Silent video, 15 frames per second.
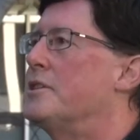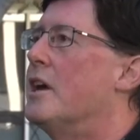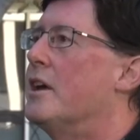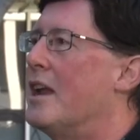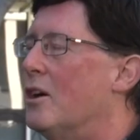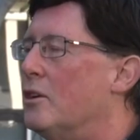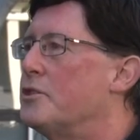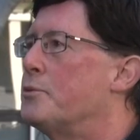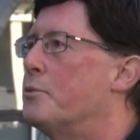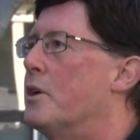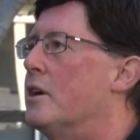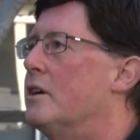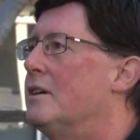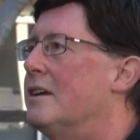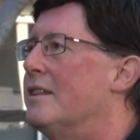is done
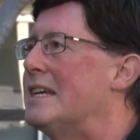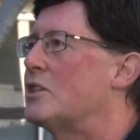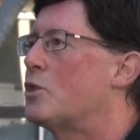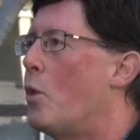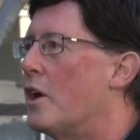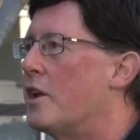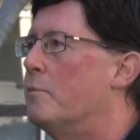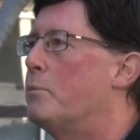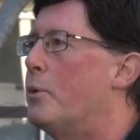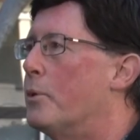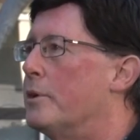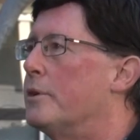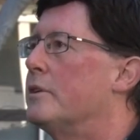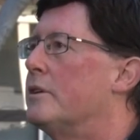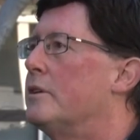elsewhere, and that's quite
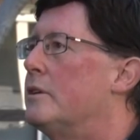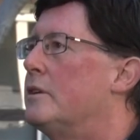important.